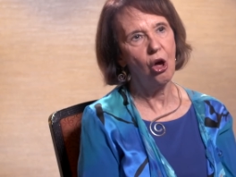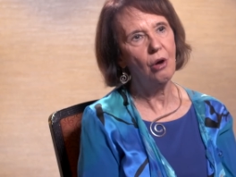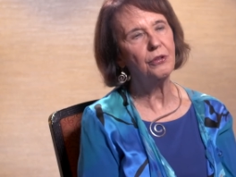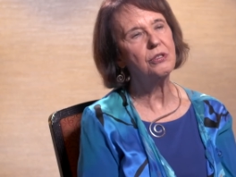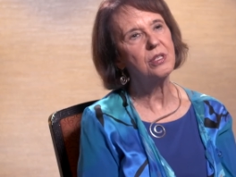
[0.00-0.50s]

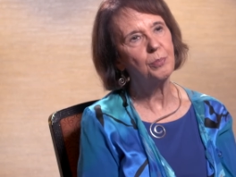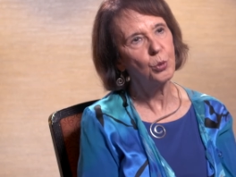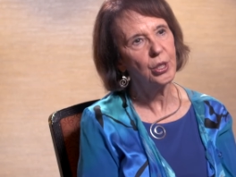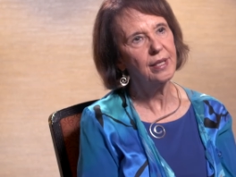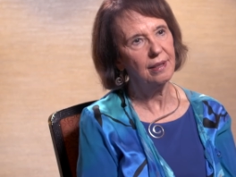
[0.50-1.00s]
offer
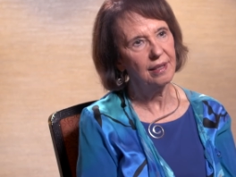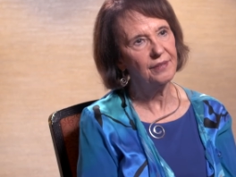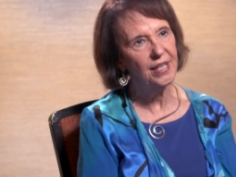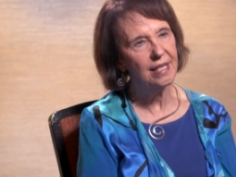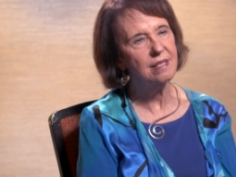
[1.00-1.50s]
supported
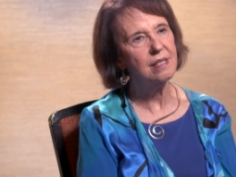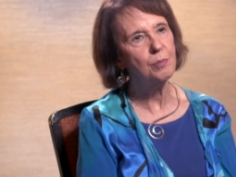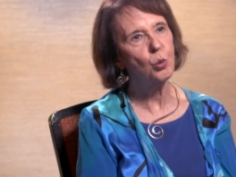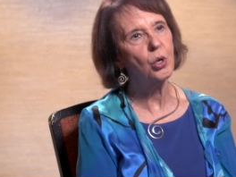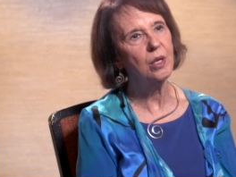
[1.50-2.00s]
living and
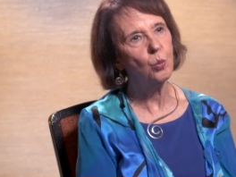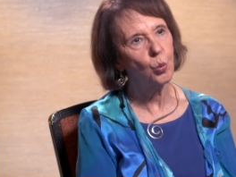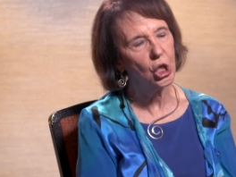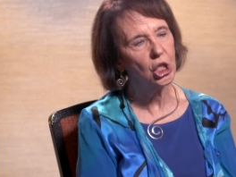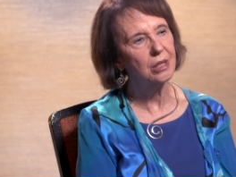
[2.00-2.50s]
supported
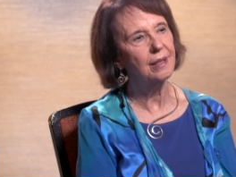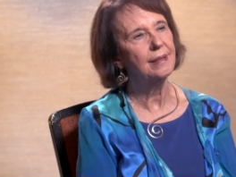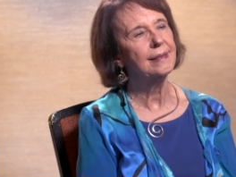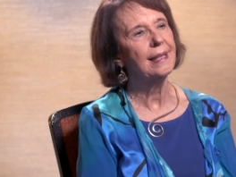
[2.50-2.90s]
work